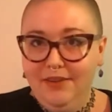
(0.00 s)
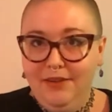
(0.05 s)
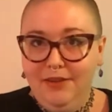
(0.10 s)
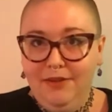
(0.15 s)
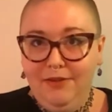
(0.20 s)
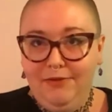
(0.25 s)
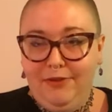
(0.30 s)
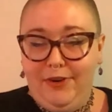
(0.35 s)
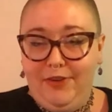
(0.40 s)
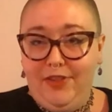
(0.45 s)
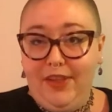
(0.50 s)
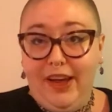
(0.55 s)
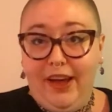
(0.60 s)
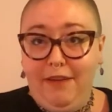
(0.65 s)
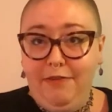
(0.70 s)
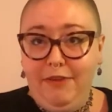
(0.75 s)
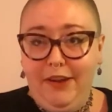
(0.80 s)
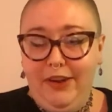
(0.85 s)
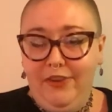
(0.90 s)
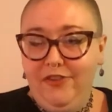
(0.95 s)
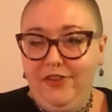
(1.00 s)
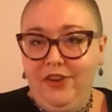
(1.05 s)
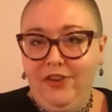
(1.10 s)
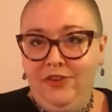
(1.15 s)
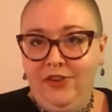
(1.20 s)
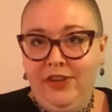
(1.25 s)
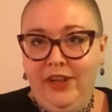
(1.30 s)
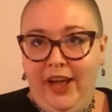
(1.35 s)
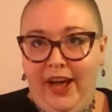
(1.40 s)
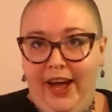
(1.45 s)
first thing I finished in
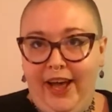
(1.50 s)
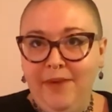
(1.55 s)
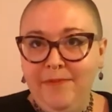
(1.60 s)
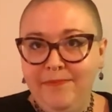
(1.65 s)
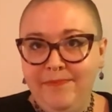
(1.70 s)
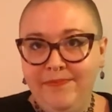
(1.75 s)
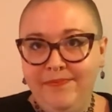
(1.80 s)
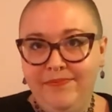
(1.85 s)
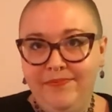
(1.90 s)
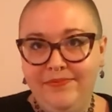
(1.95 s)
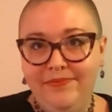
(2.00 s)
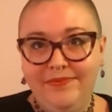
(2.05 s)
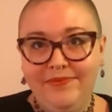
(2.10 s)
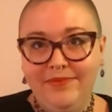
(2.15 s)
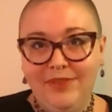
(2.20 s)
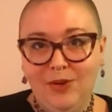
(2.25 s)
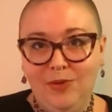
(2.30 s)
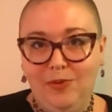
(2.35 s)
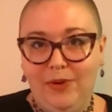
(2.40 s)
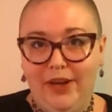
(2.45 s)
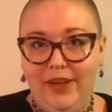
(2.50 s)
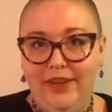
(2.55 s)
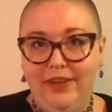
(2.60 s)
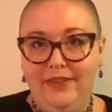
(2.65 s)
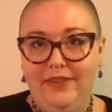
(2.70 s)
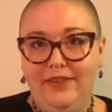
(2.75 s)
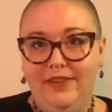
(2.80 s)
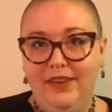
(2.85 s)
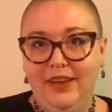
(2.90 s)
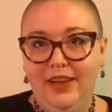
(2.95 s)
July
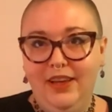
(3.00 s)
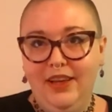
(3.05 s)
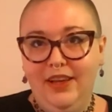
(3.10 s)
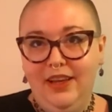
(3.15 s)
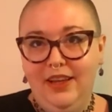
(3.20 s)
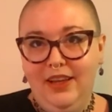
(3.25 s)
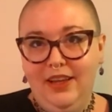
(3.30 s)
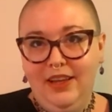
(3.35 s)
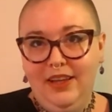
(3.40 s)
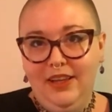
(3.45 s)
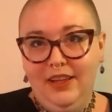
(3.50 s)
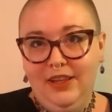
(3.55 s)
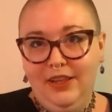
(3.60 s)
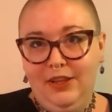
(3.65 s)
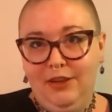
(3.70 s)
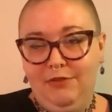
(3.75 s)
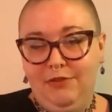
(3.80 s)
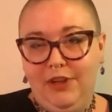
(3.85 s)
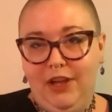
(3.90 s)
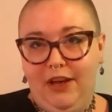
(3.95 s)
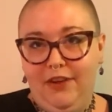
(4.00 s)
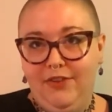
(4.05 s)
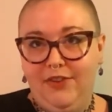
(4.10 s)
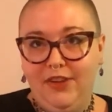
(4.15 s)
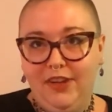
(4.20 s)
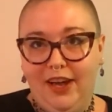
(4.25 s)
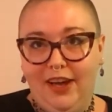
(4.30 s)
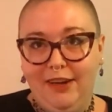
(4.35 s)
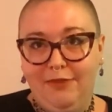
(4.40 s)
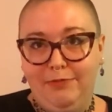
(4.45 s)
was You've Lost
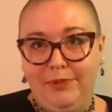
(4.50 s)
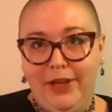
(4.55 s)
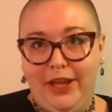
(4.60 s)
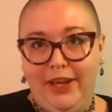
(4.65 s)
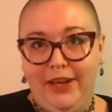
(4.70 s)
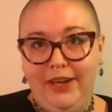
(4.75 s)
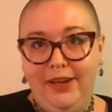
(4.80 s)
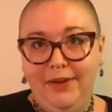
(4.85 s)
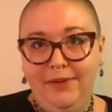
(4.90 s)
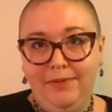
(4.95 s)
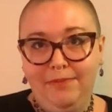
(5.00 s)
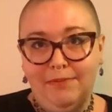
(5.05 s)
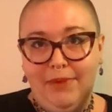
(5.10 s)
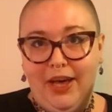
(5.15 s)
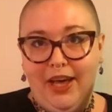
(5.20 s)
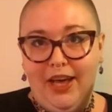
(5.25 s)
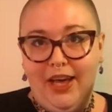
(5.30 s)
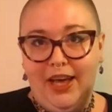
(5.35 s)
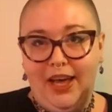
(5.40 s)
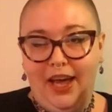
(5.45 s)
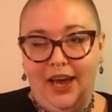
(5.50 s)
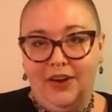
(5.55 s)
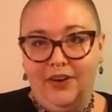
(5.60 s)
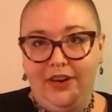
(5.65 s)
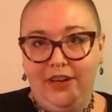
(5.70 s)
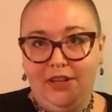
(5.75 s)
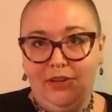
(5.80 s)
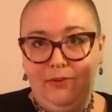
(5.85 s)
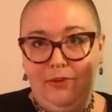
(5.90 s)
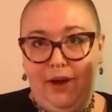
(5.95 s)
a Lot of Blood by
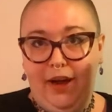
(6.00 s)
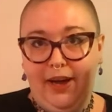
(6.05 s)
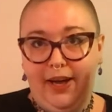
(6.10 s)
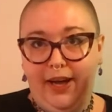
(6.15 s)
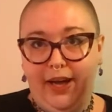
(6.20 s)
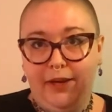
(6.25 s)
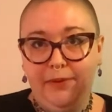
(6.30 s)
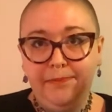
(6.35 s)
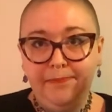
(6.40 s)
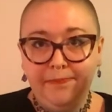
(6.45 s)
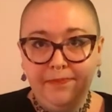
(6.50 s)
Eric LaRocca.